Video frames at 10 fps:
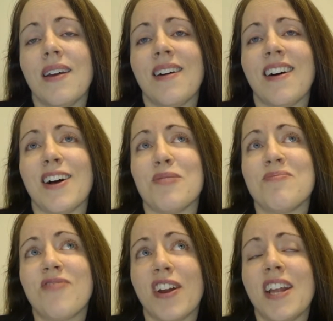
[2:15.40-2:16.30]

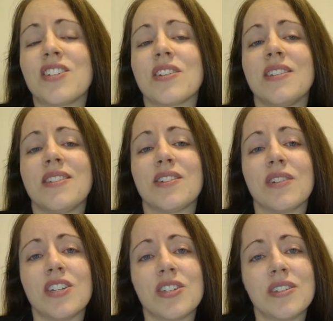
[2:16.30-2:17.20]
Financial
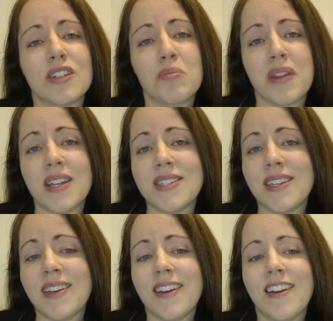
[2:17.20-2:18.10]
considerations are
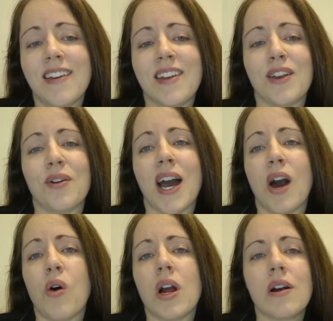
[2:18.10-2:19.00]
plenty. You know,
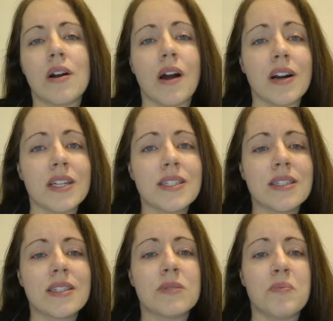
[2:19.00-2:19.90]
how are
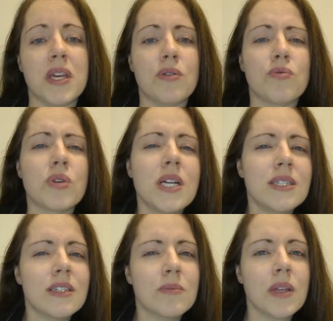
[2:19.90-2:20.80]
artists being
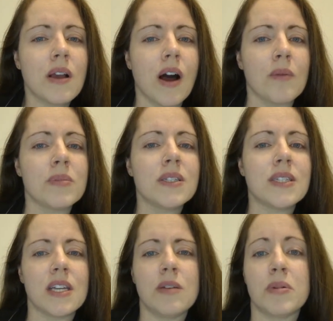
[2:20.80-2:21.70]
reasonably
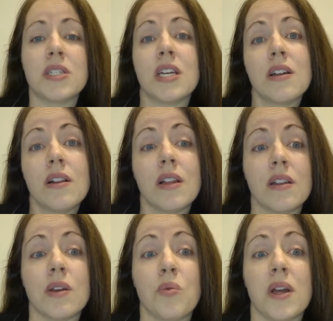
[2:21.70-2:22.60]
compensated,
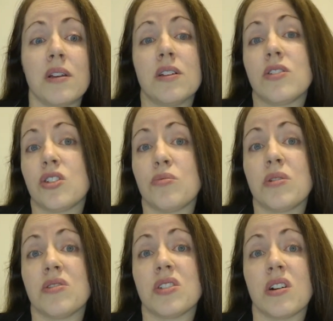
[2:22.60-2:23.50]
particularly when
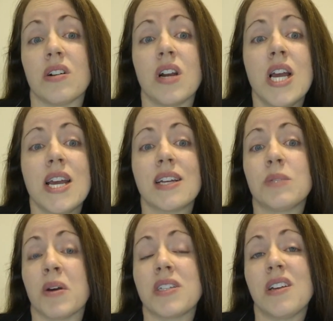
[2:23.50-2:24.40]
consumers are
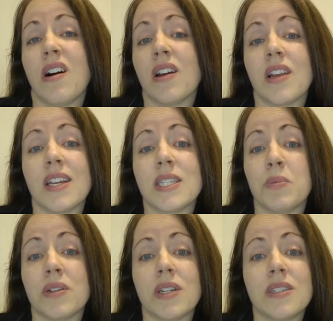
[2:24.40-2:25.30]
expecting online
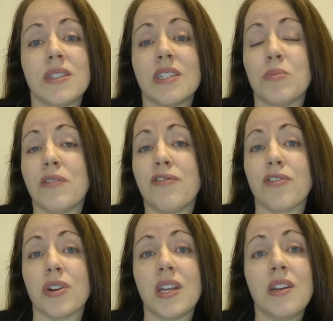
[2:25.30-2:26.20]
experiences to be
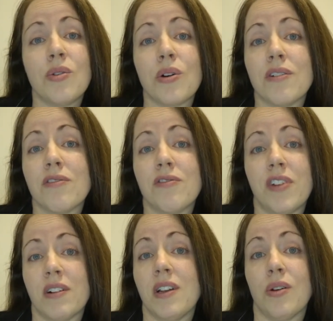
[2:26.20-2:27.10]
free or
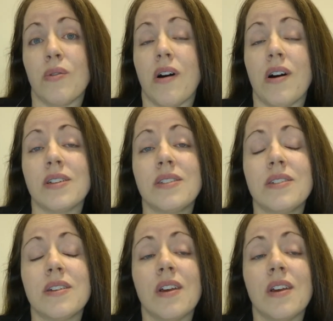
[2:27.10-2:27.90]
very low cost?